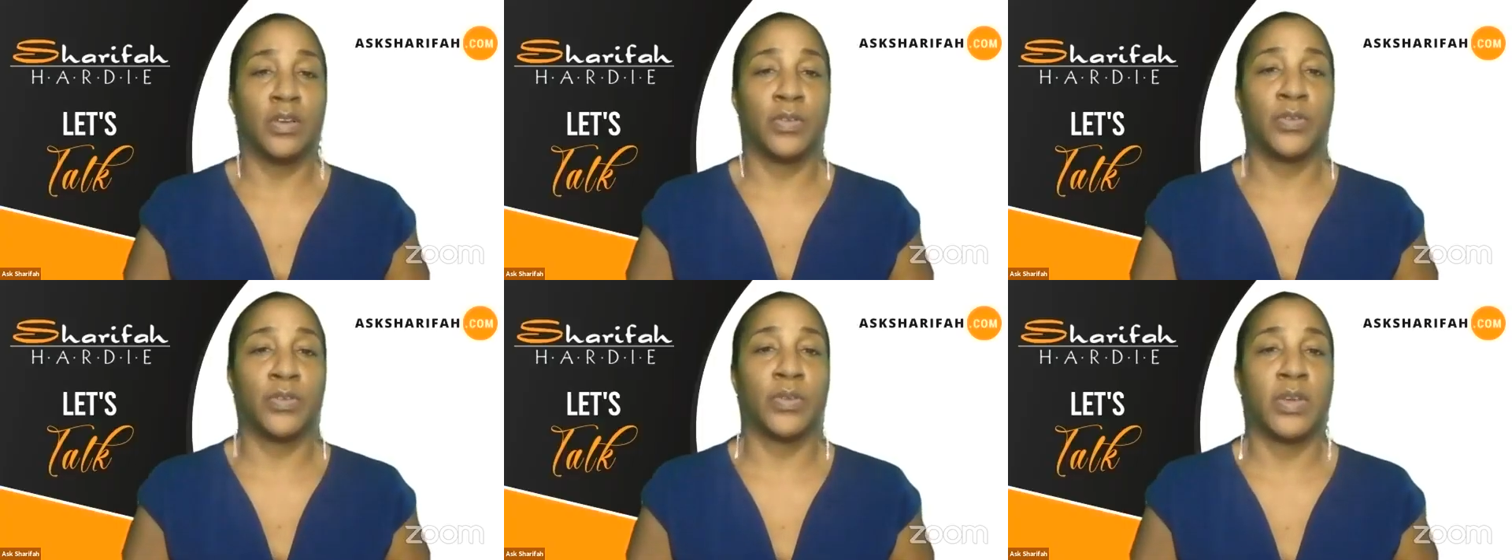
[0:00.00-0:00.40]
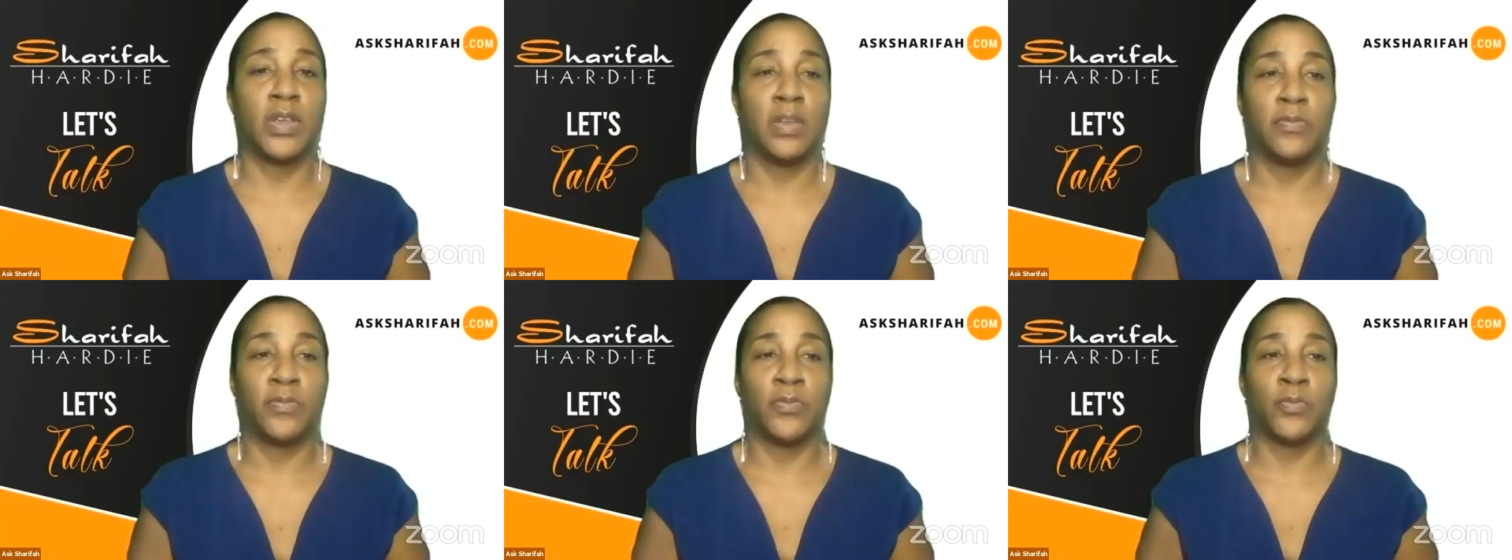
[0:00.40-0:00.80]

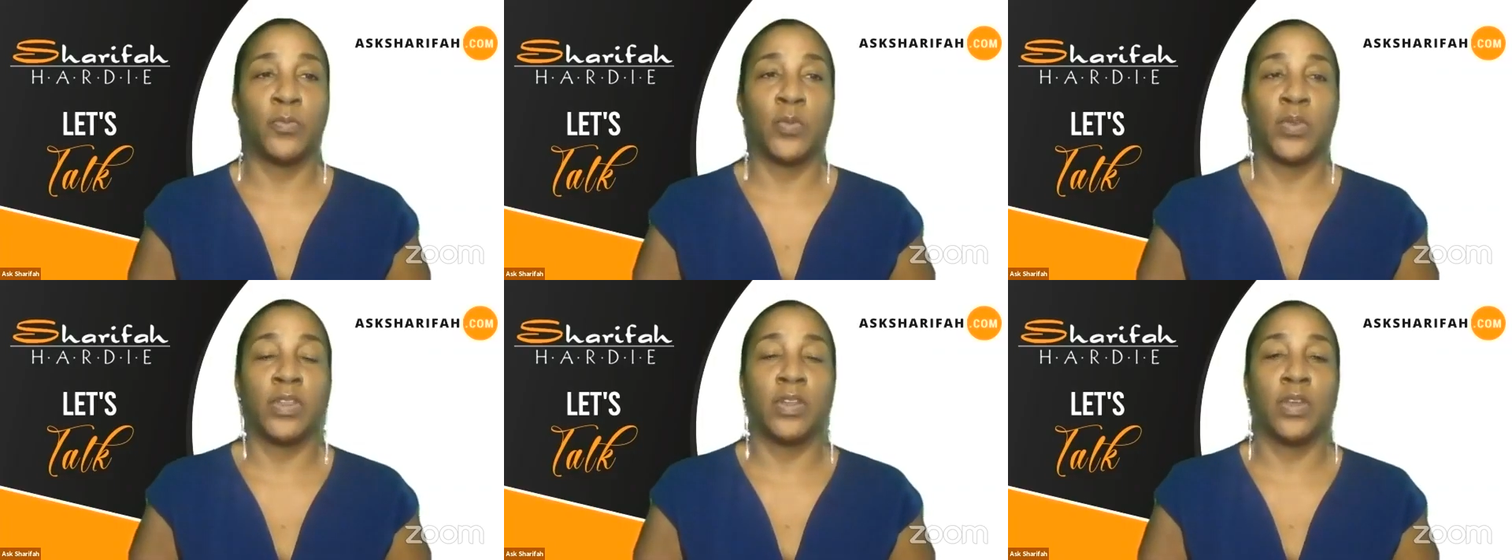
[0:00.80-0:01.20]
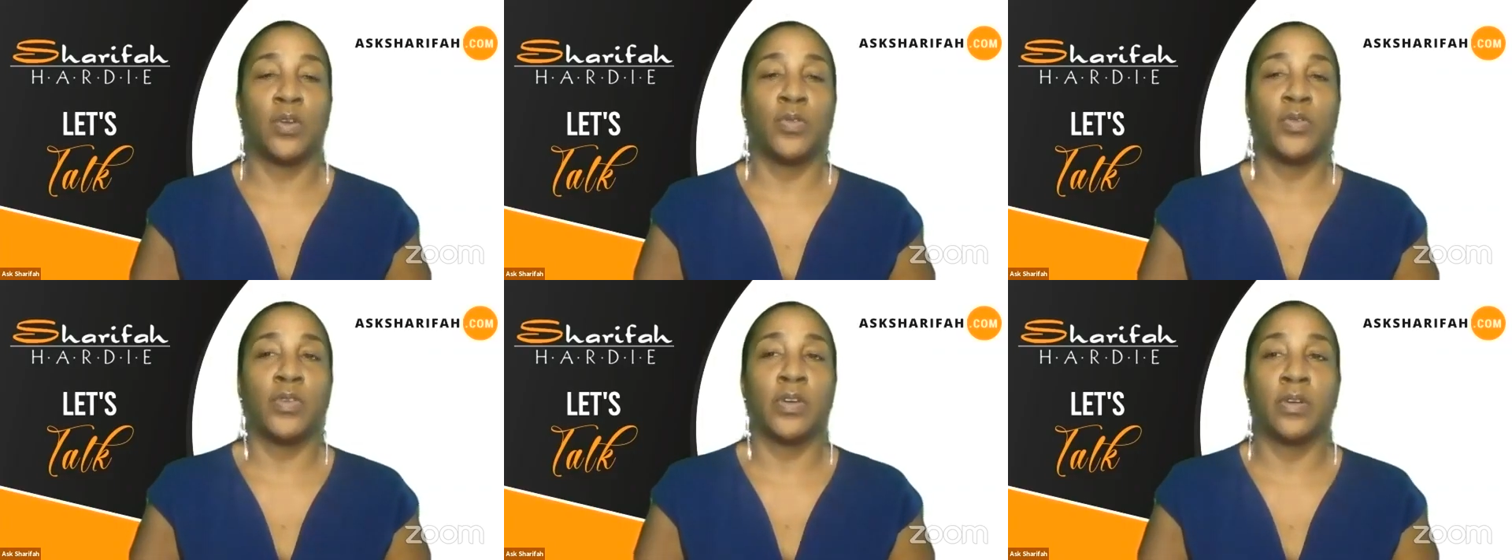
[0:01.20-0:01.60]
agree. You know,
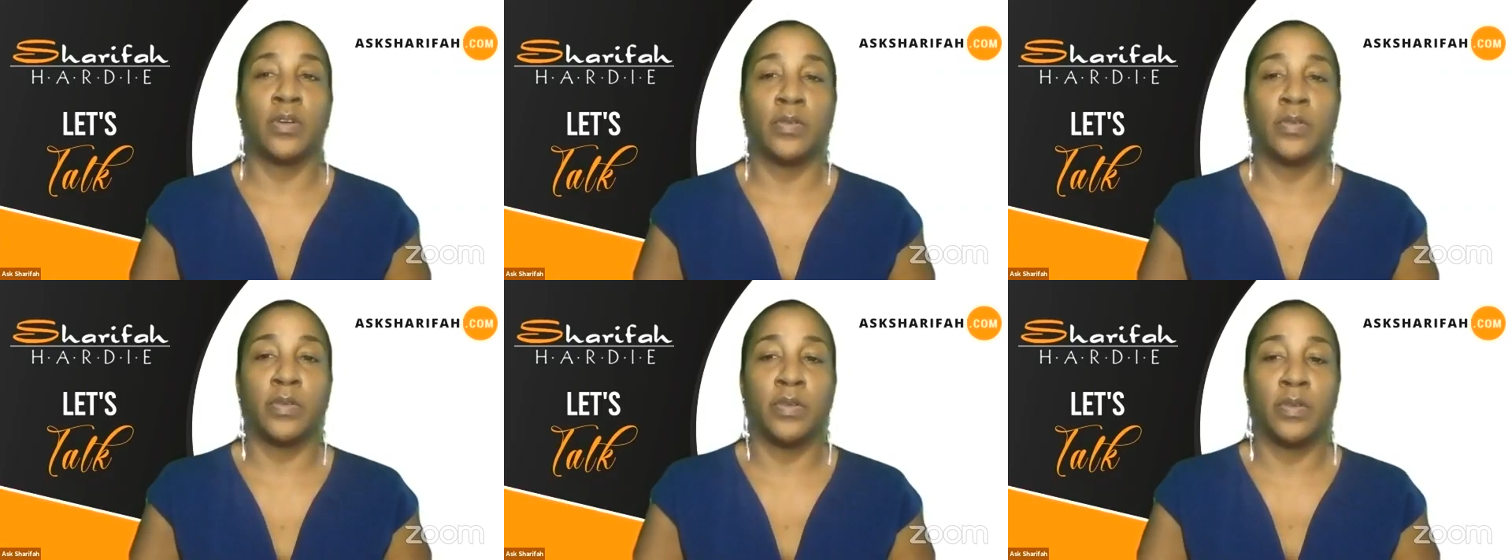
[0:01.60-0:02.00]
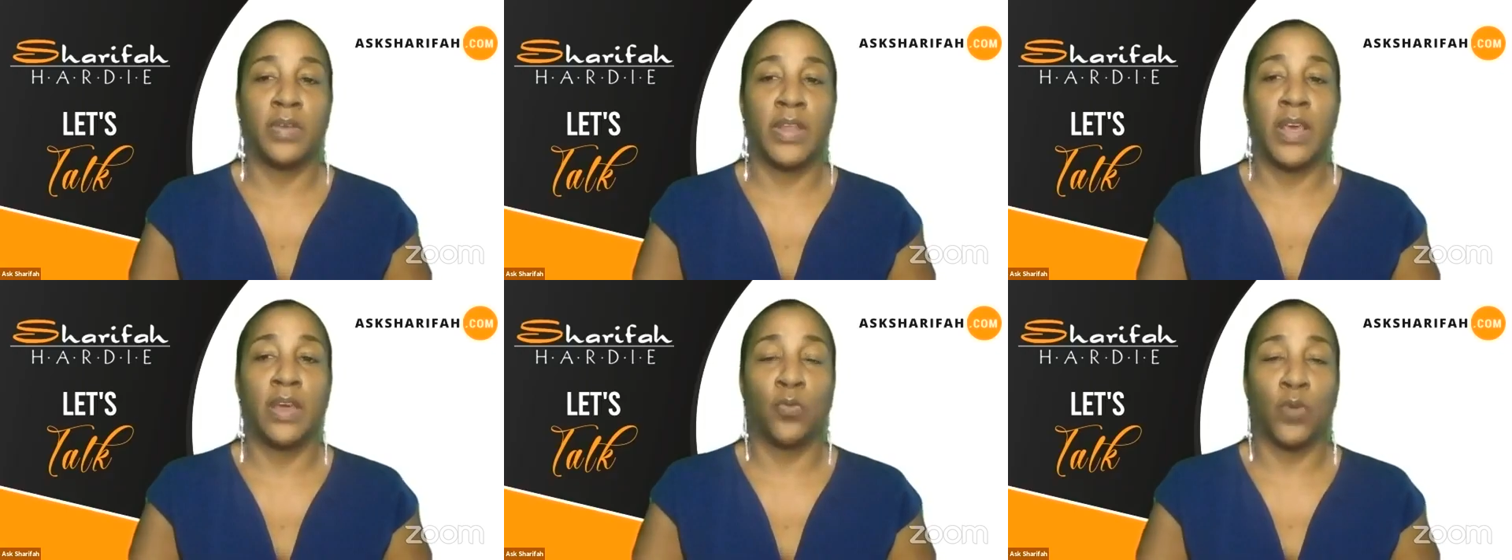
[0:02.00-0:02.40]
your
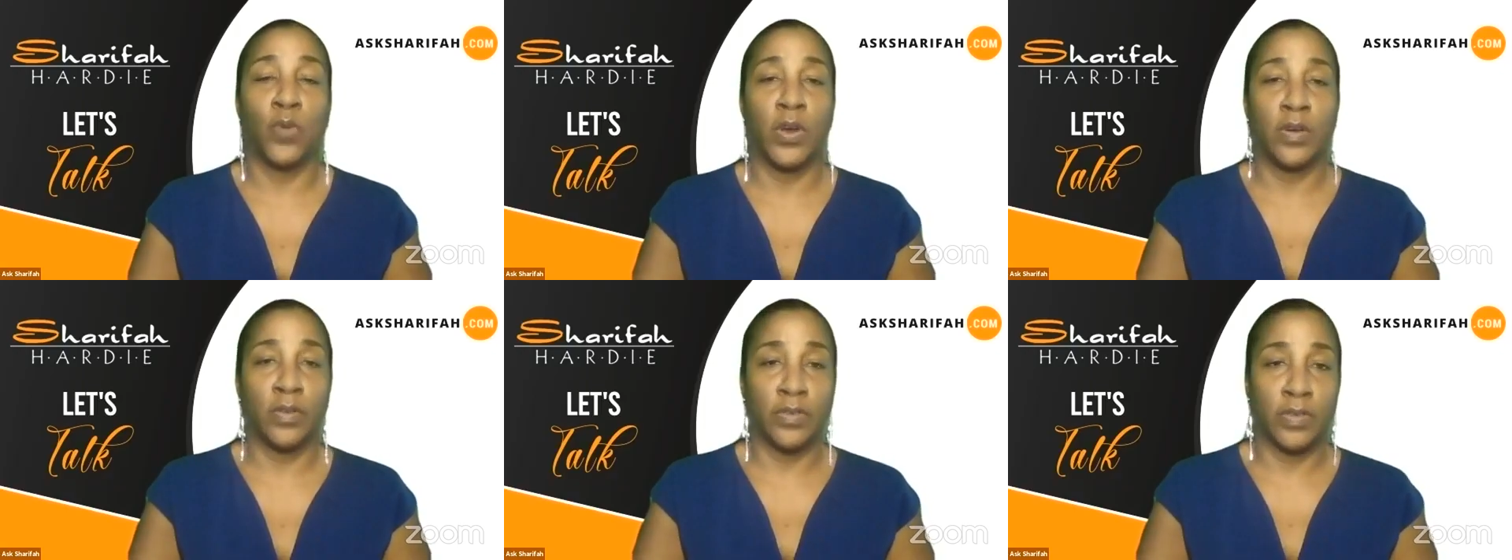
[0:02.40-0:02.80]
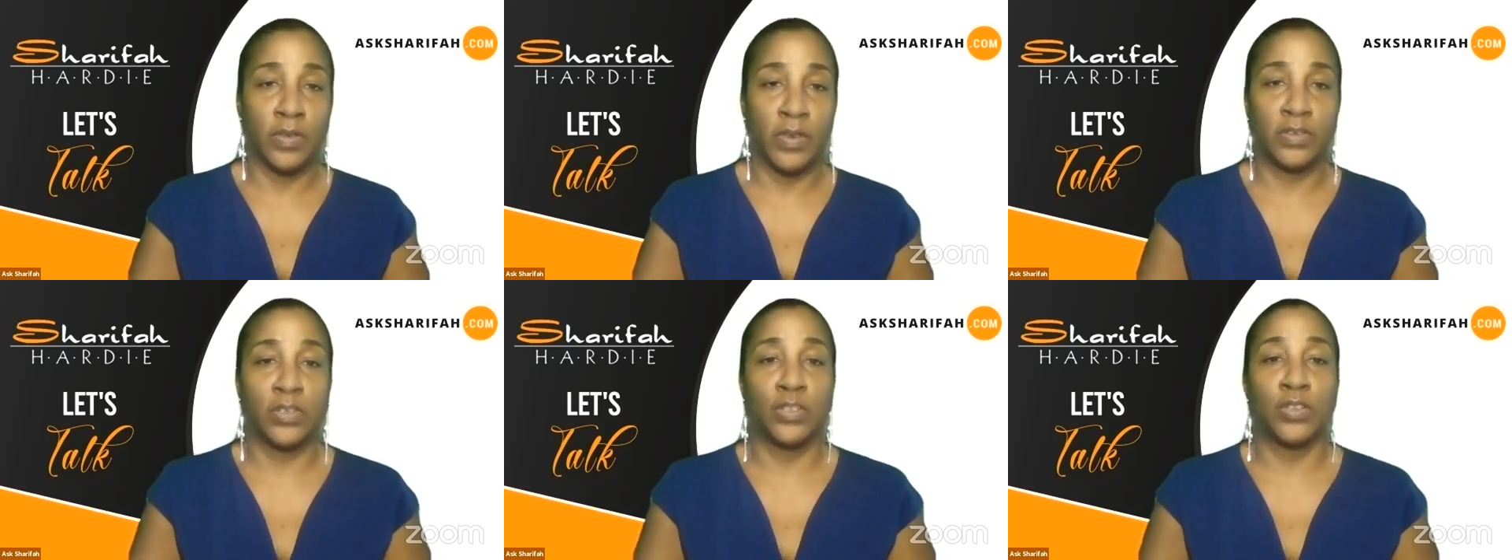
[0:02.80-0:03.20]
net worth
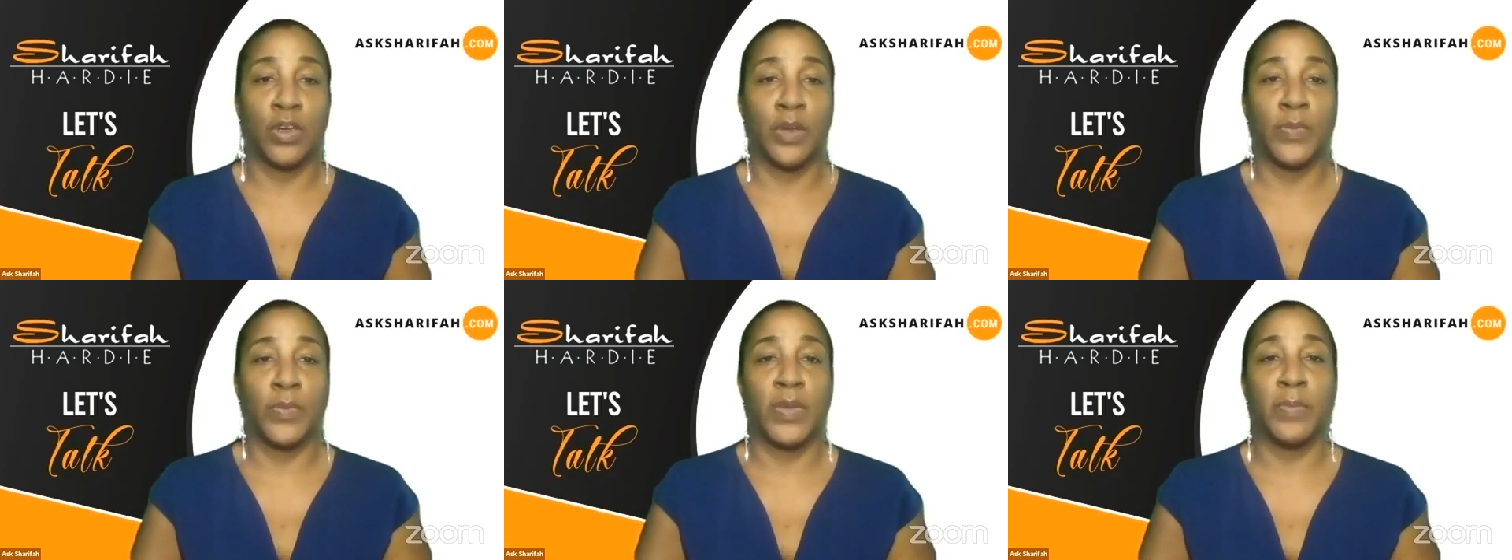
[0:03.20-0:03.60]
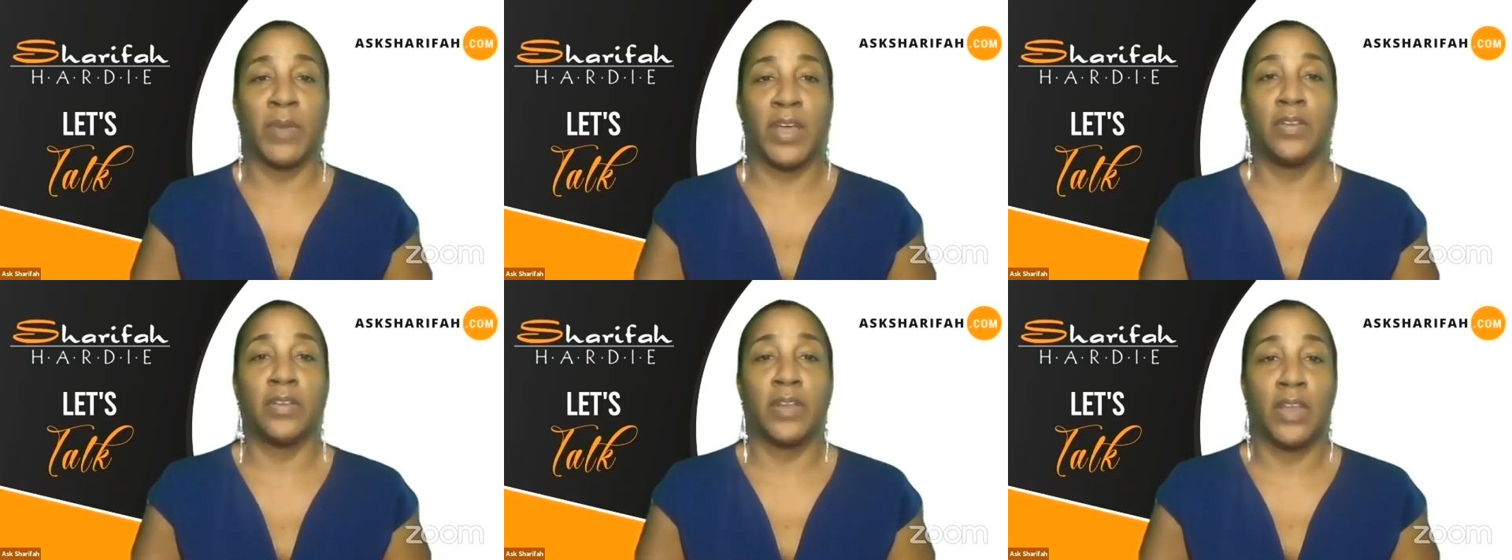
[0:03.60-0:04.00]
is determined
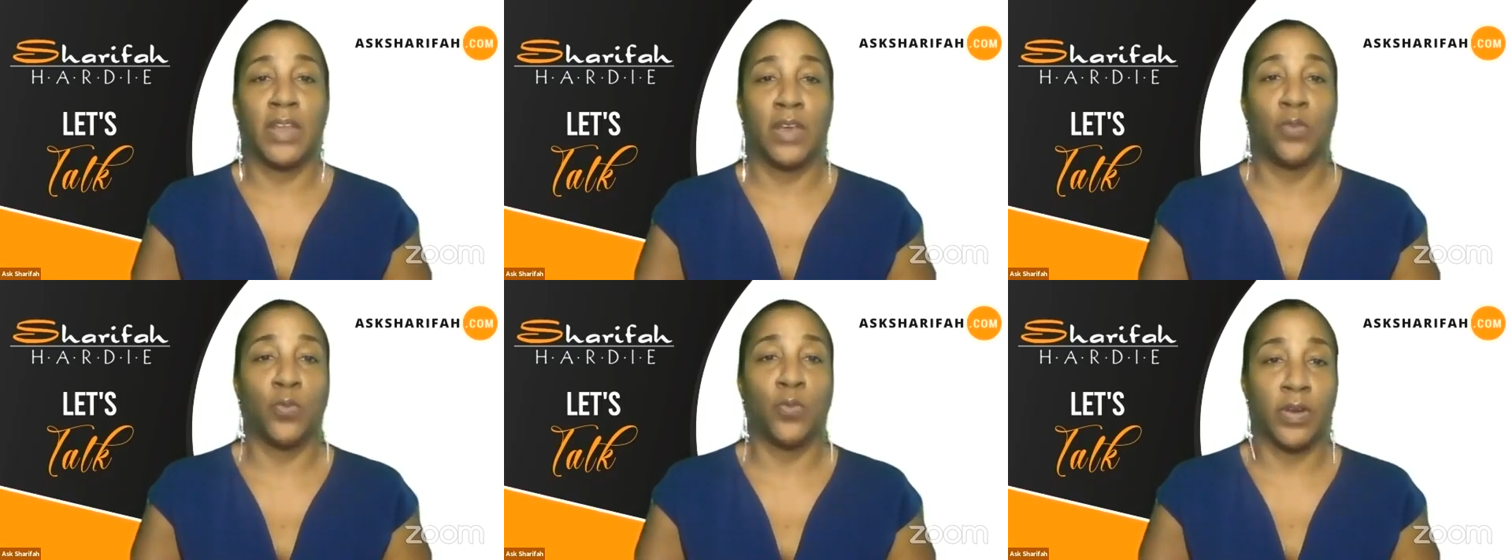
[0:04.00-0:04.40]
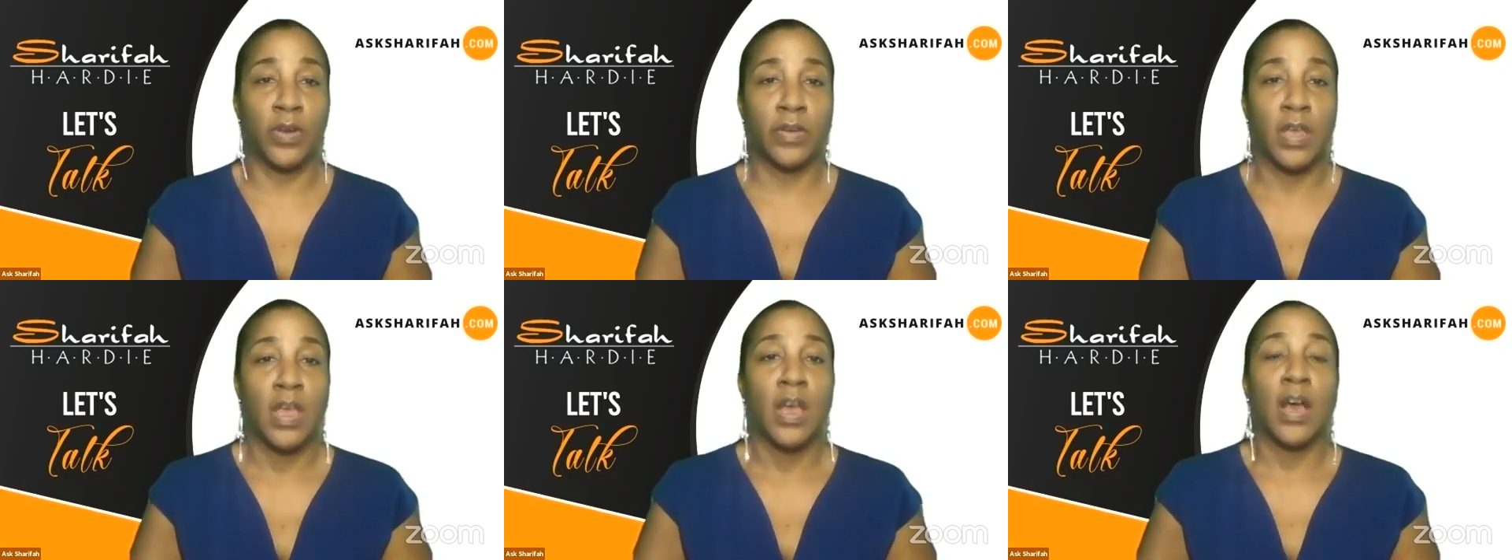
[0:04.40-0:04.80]
by your network.